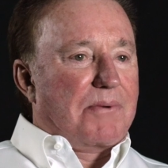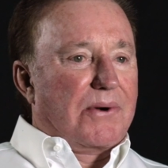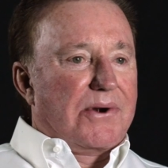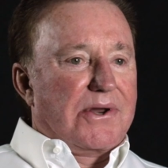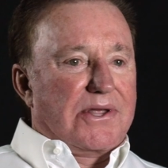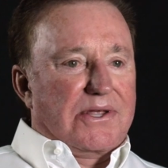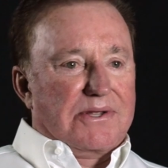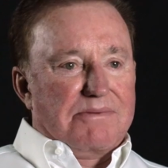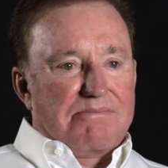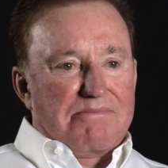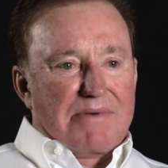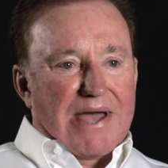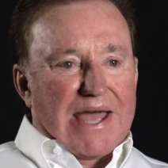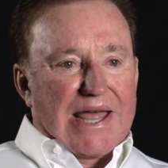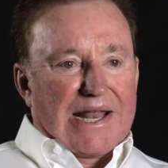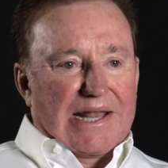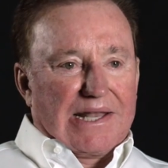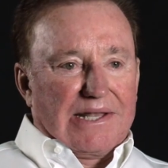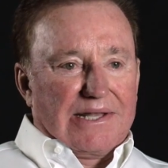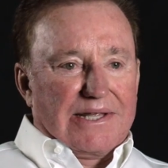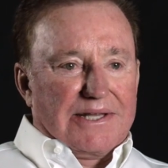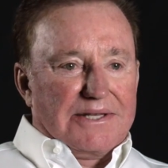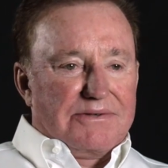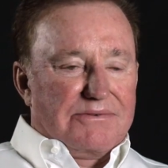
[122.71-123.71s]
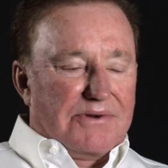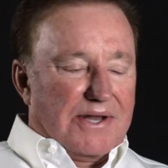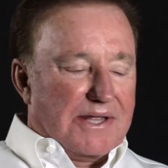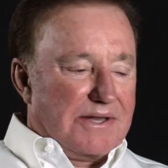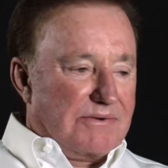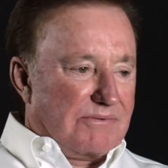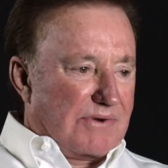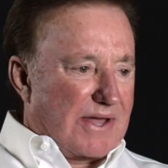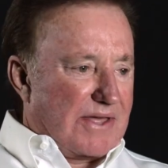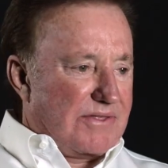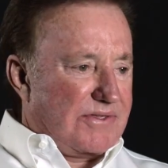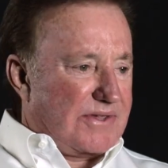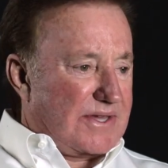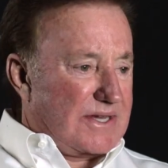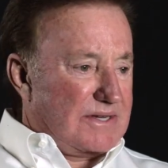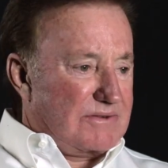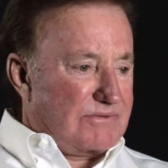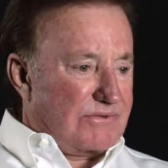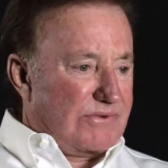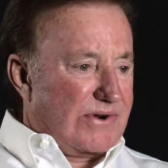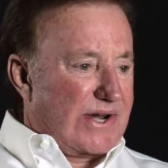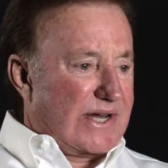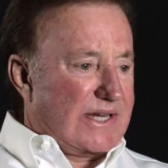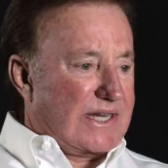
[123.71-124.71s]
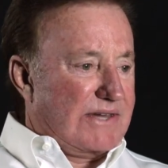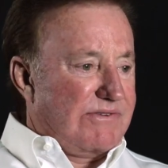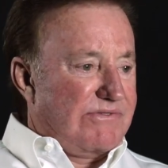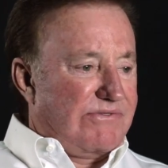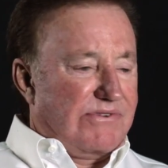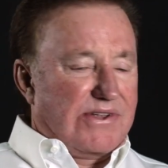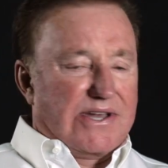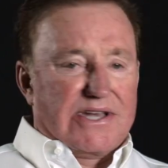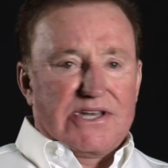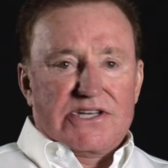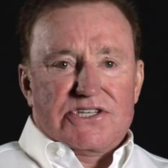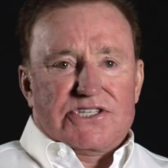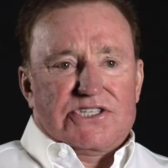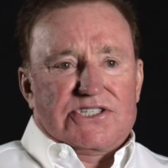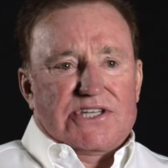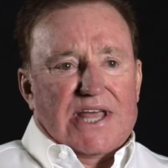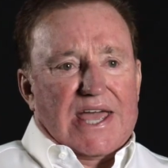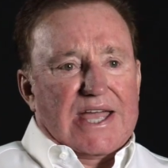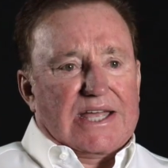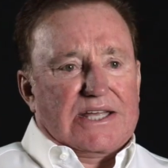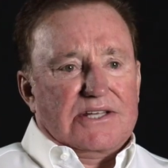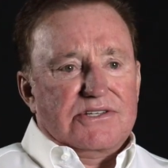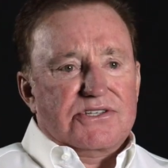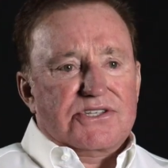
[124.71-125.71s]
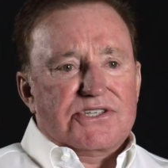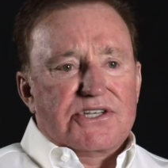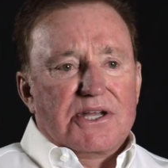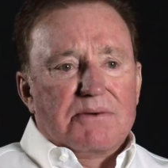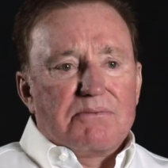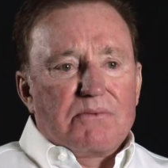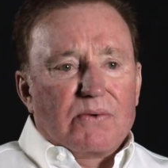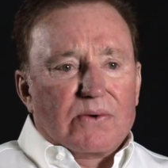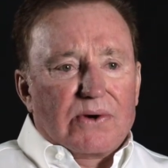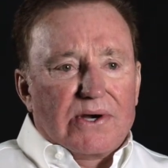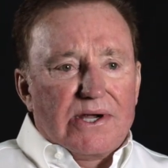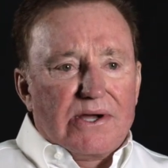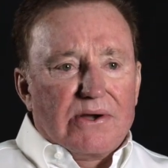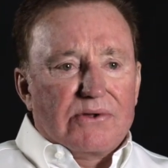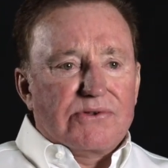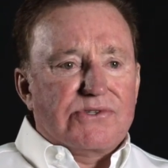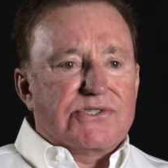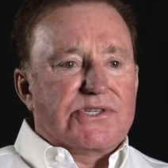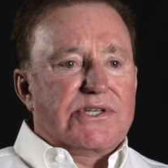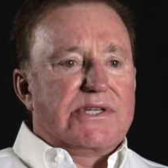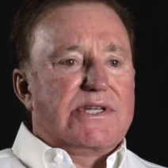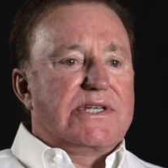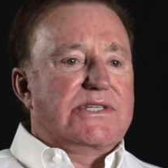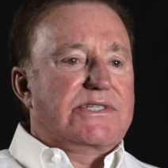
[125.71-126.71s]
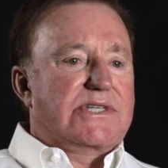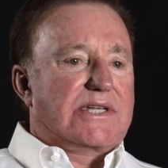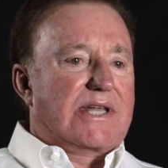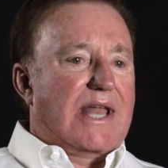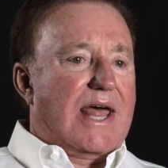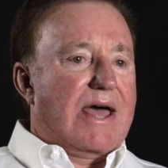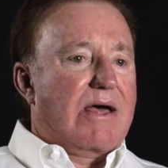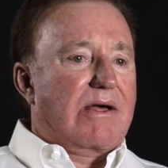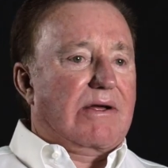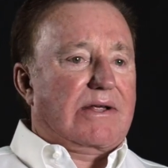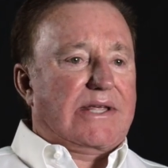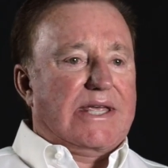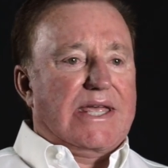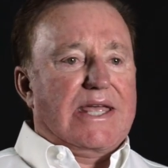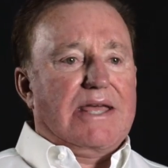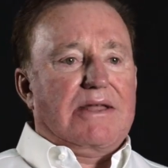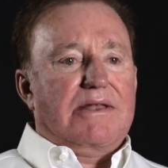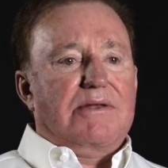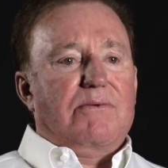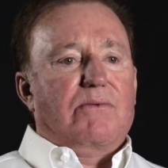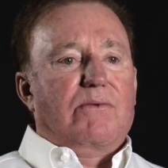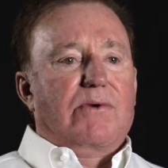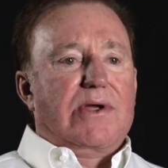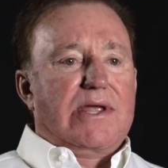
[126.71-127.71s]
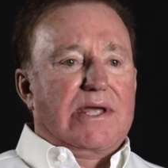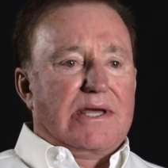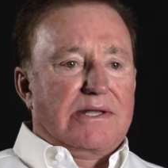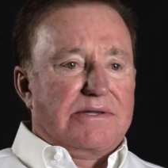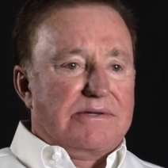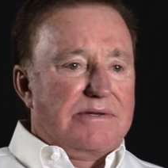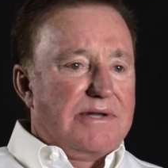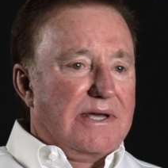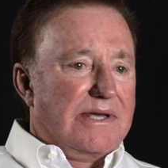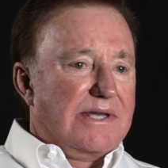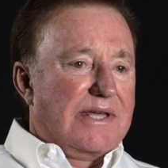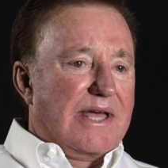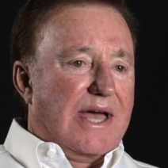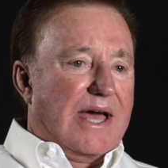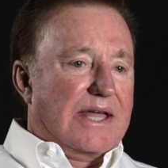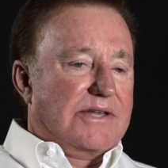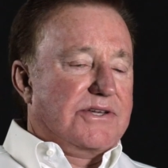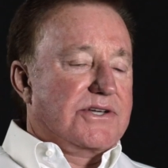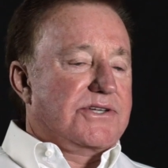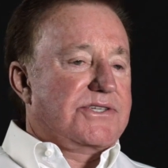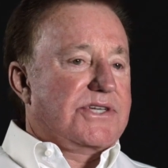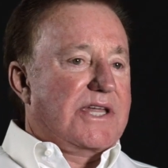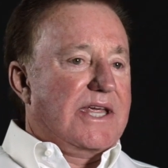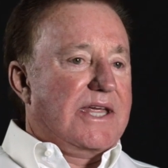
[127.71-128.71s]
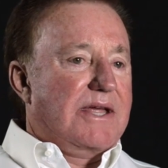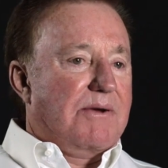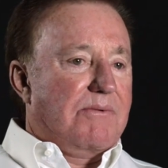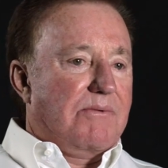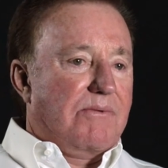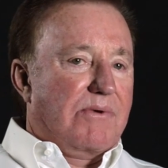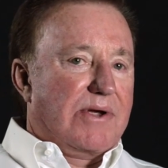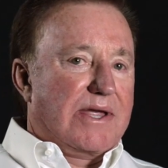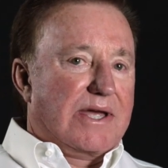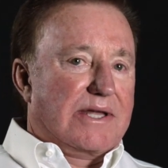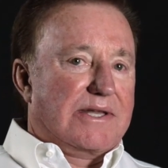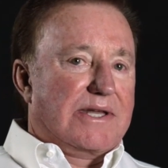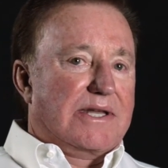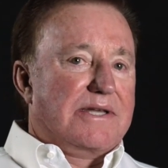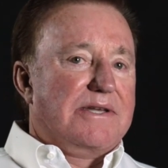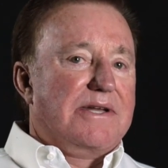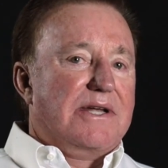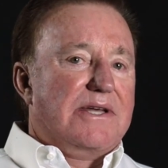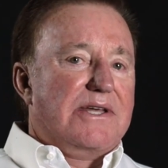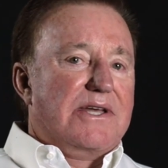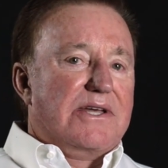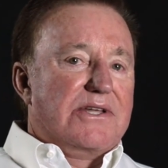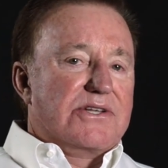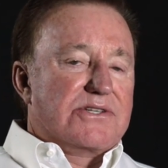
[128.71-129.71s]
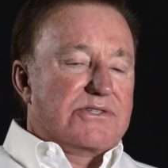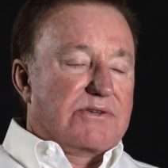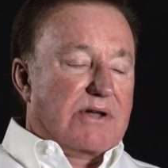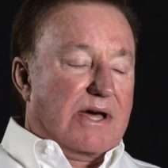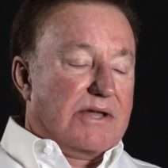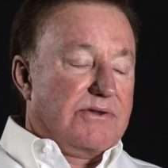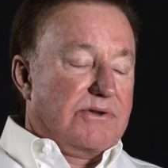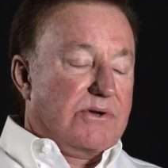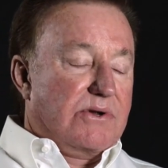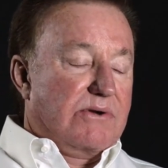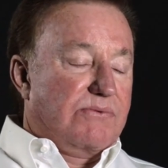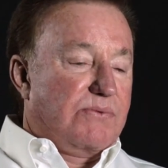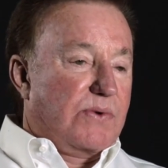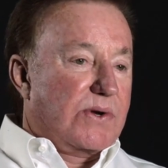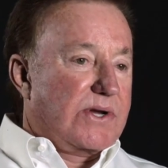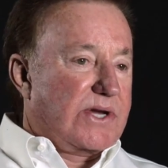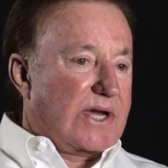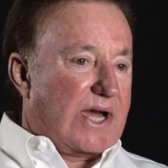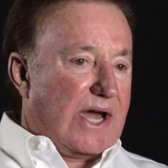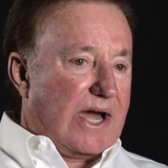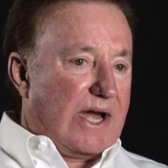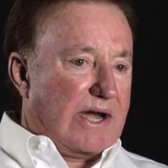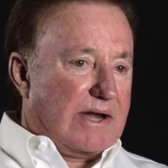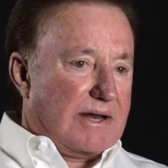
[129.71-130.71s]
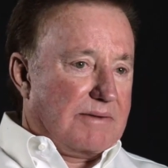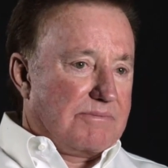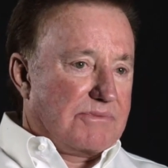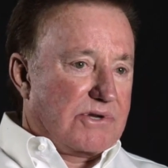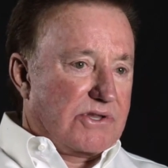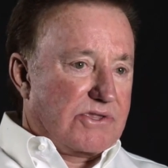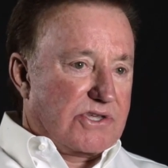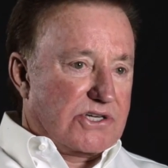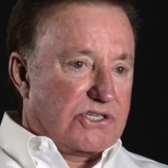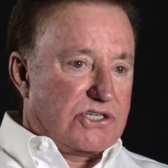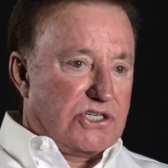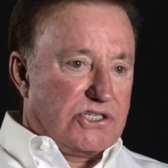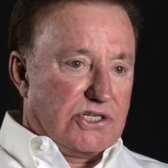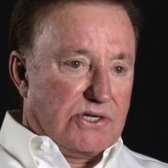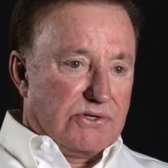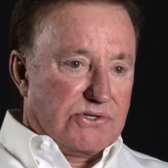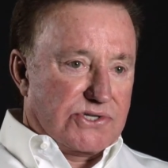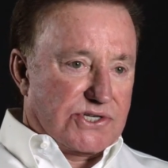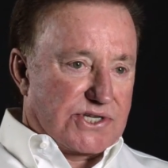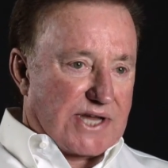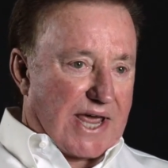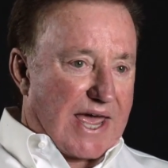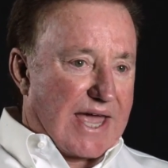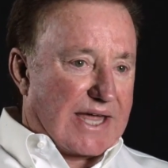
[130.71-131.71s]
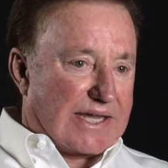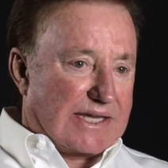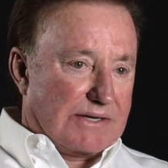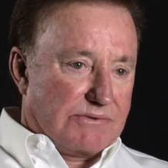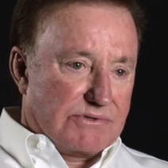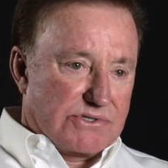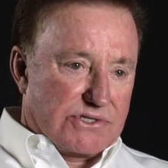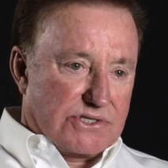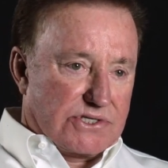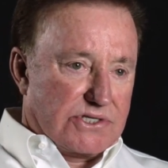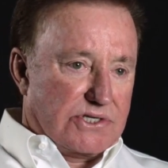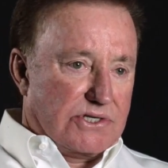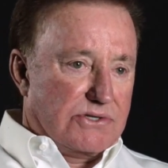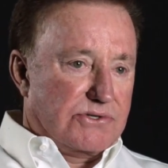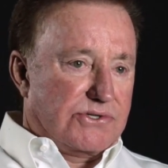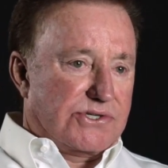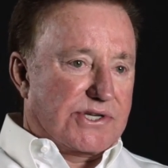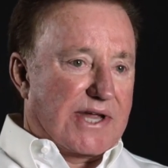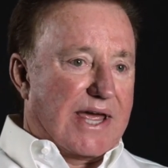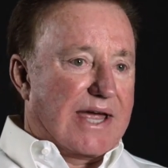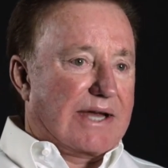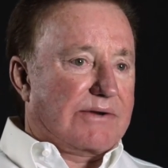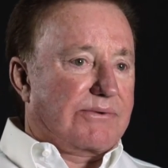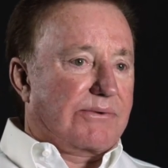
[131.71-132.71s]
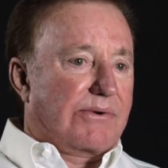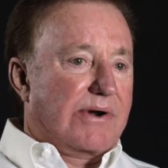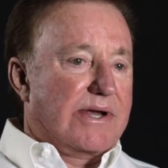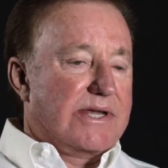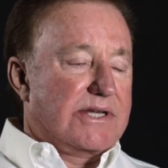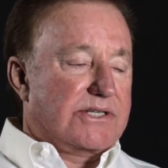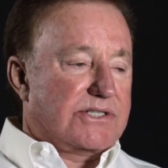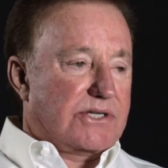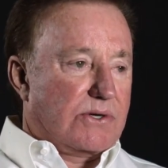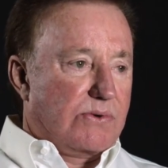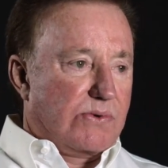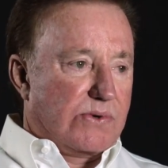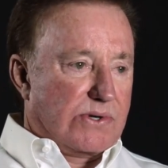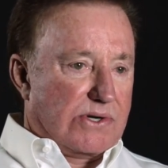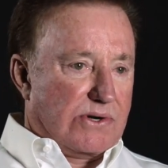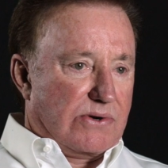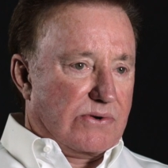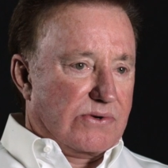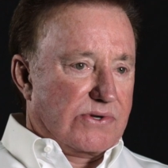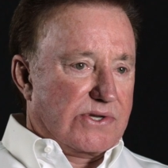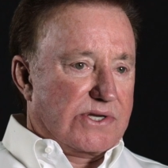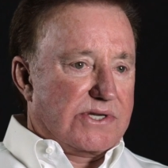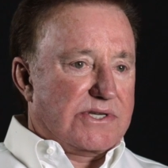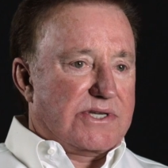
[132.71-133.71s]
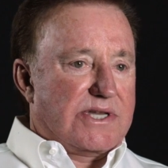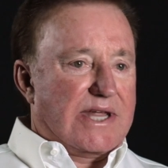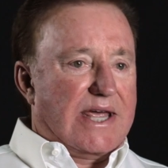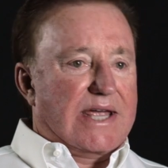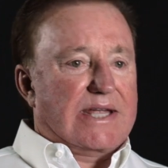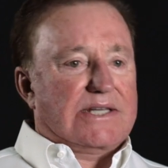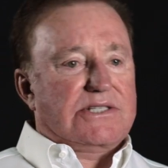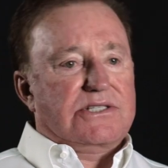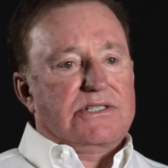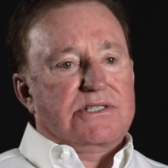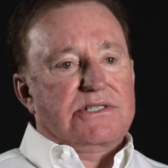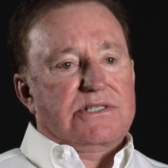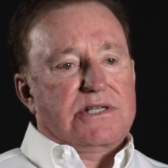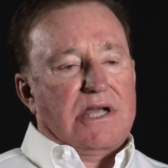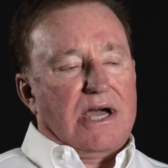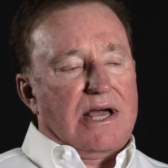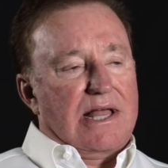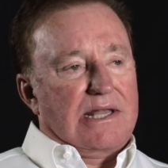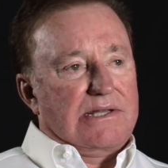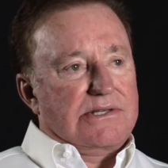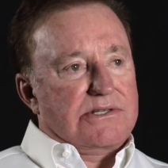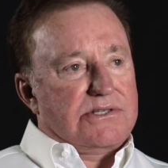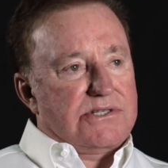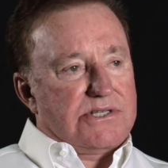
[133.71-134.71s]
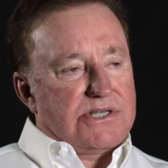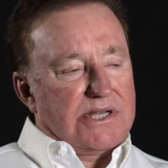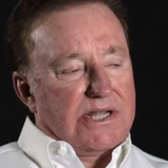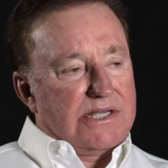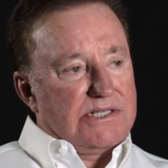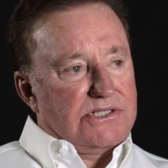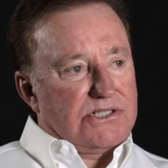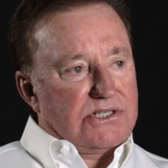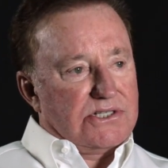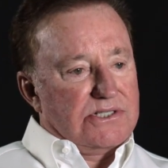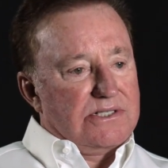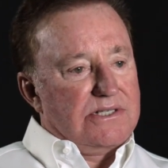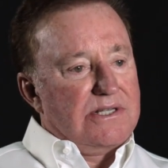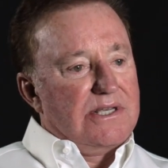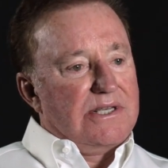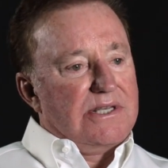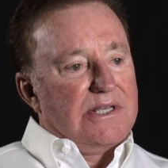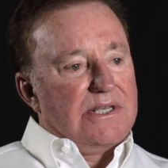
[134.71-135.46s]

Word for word: pretty good battle, and, and I think Ricky finished second somewhere else. And he said, I can't win, I just can't win. And so I knew if we carried him to this USAC, it was a USAC race going on in Texas, College Station.